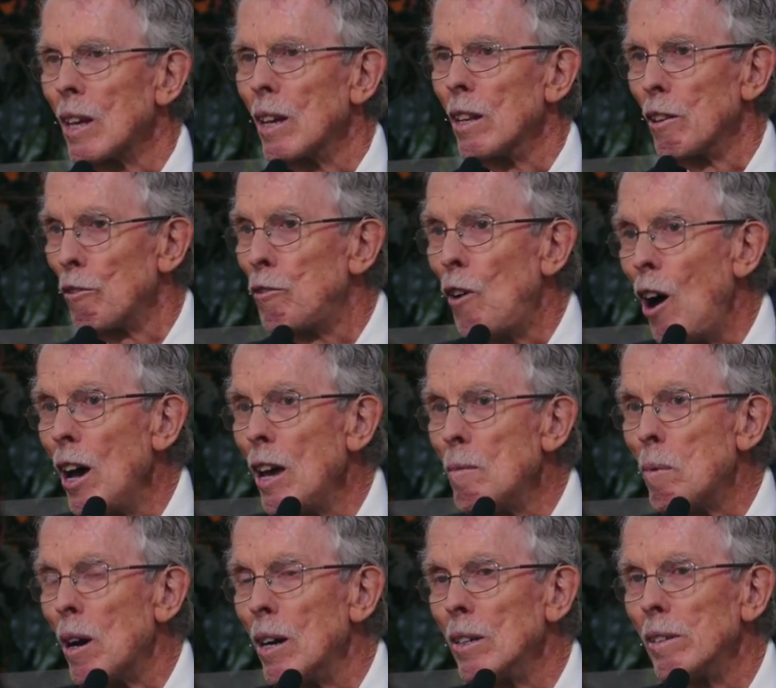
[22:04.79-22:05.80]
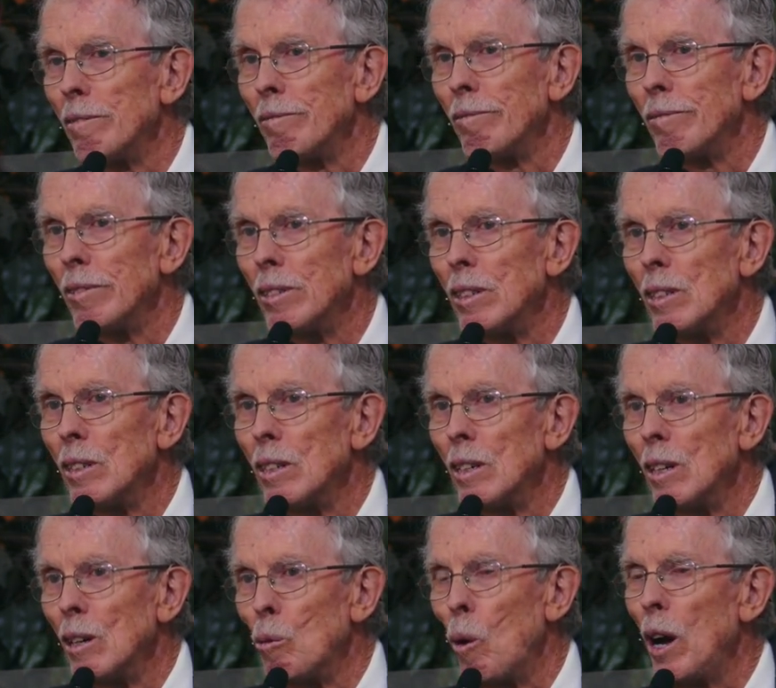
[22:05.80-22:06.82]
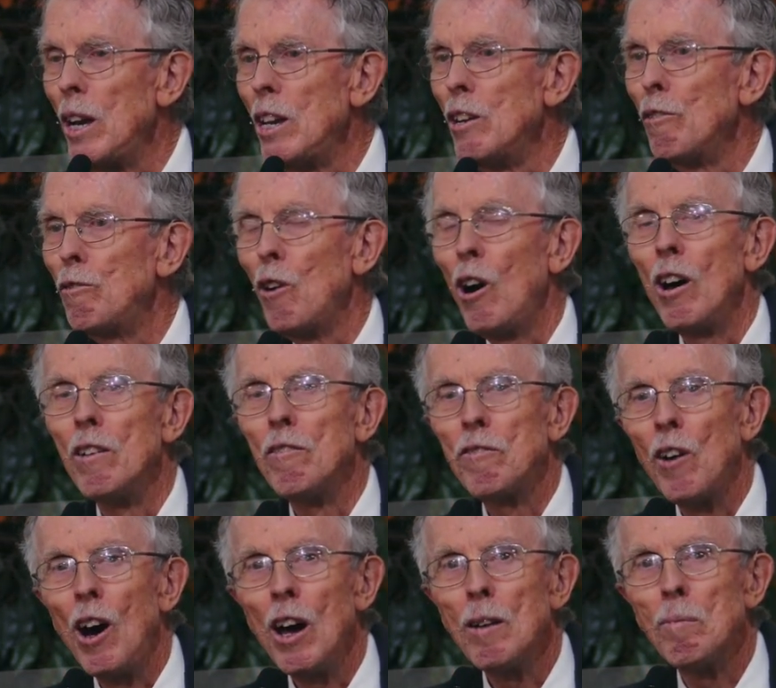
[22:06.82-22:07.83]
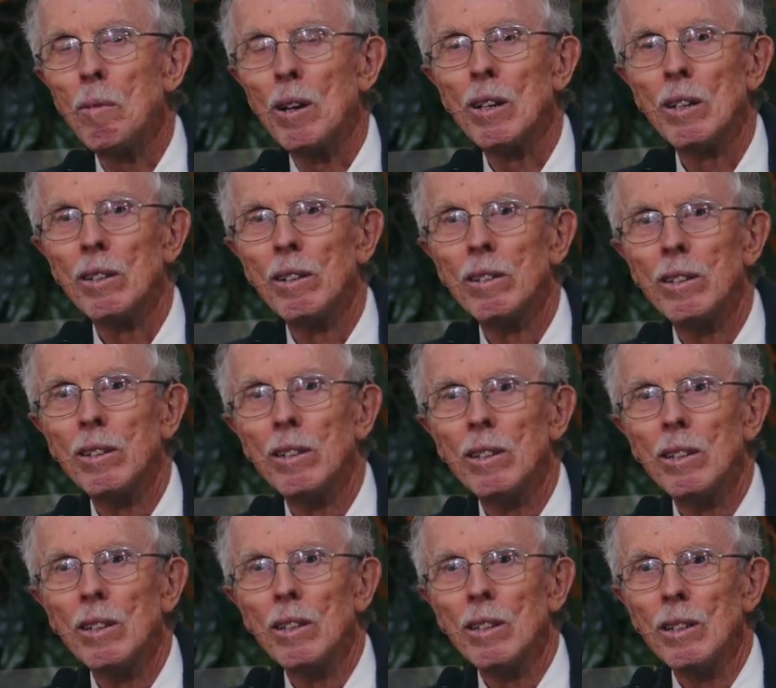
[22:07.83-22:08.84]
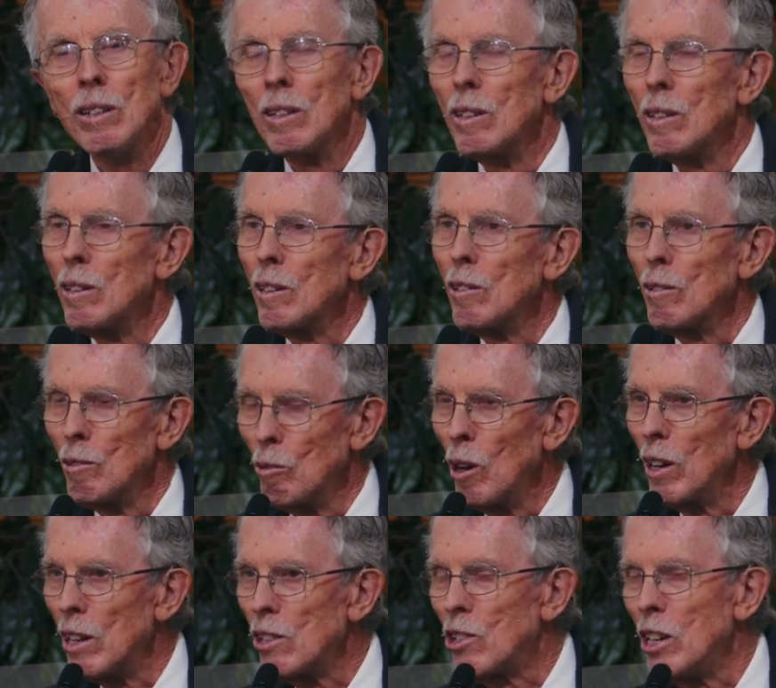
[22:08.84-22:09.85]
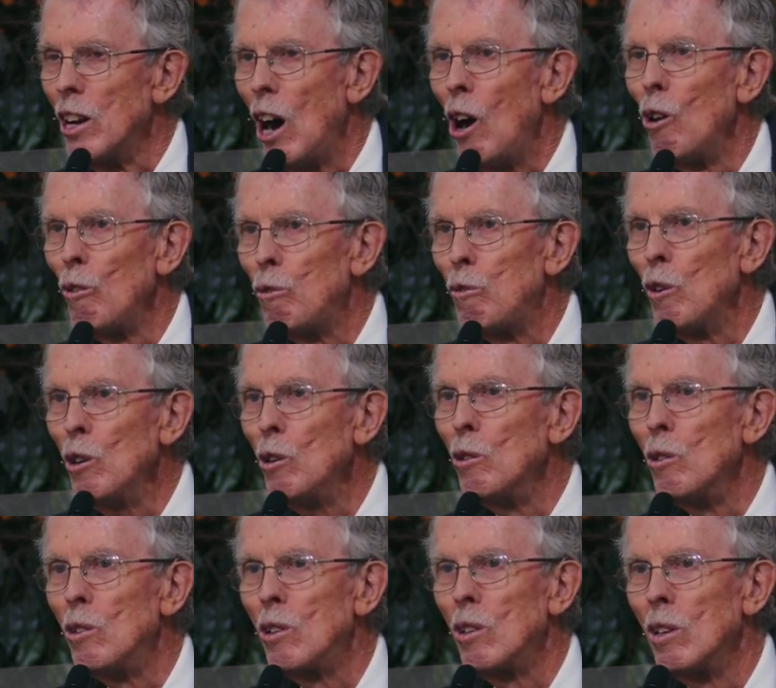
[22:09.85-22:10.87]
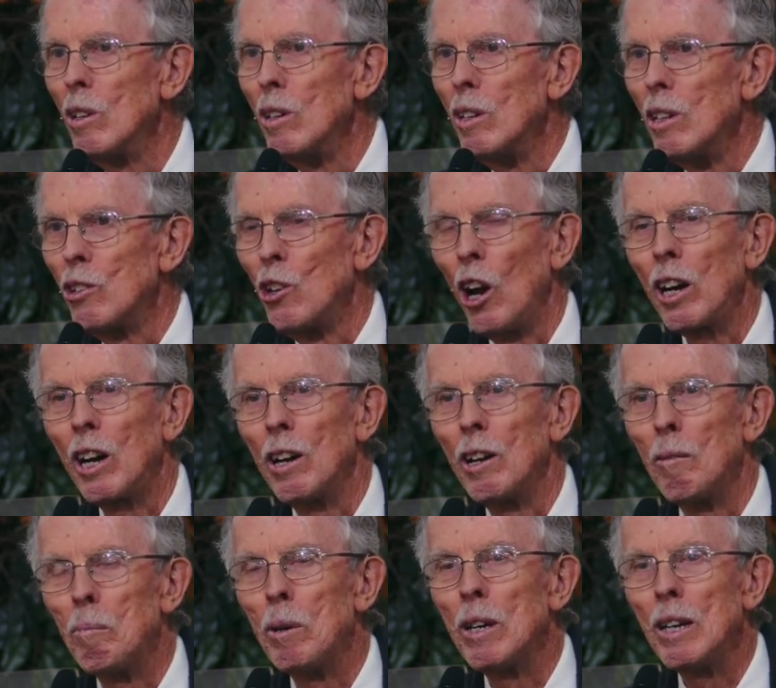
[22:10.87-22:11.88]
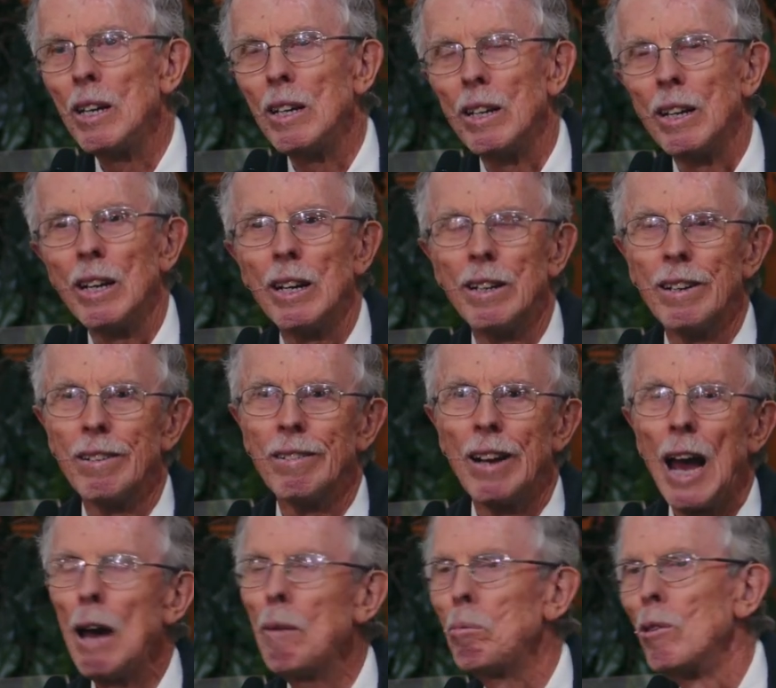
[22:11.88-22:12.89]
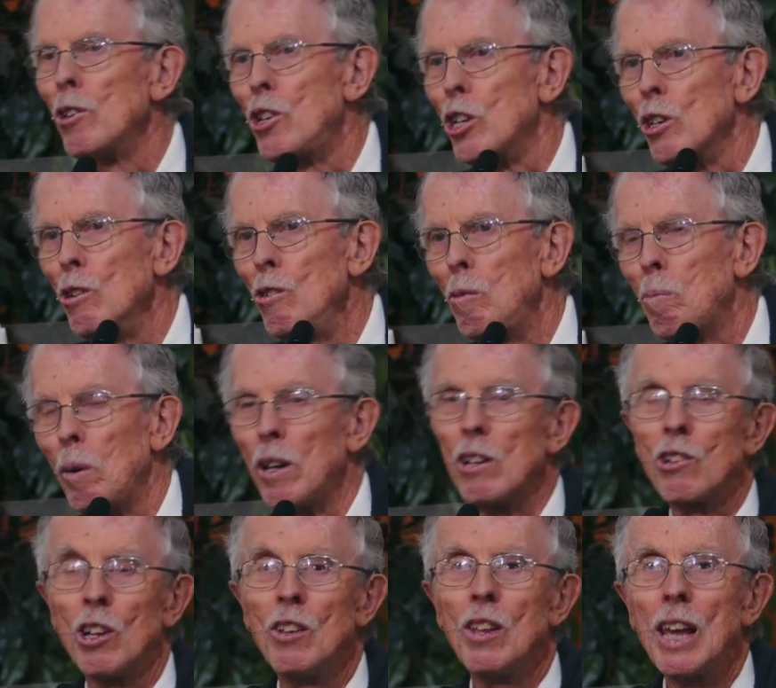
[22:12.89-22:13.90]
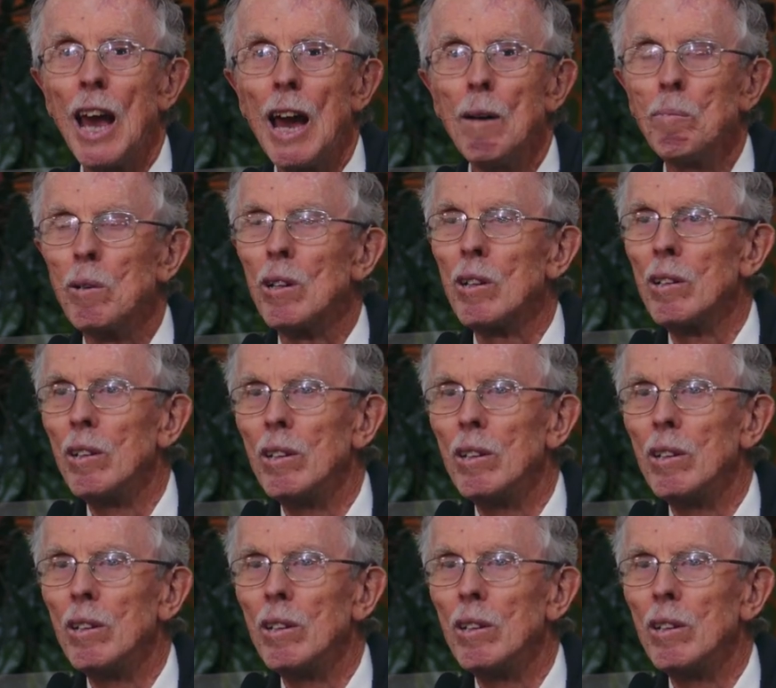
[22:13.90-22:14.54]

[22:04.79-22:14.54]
the fibre. Where do you find fibre? Well, it's in whole foods. It's not going to be in apple juice, but it's in the apple.